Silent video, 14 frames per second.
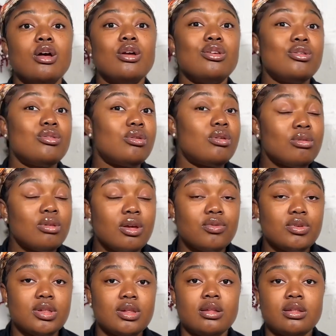you could also
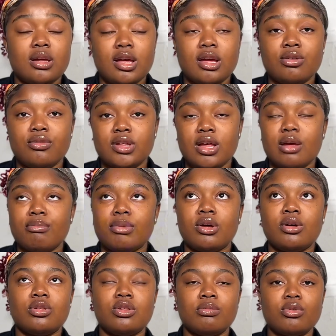even start ahead of time
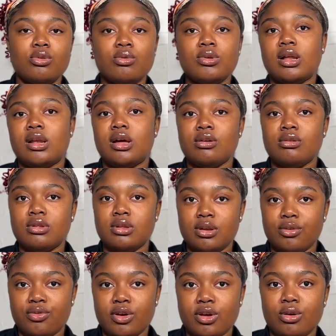because some schools allow you to
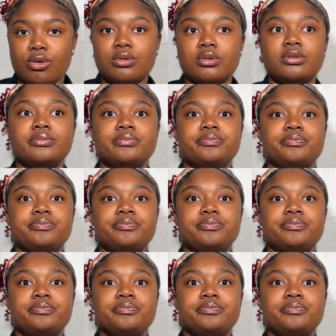defer your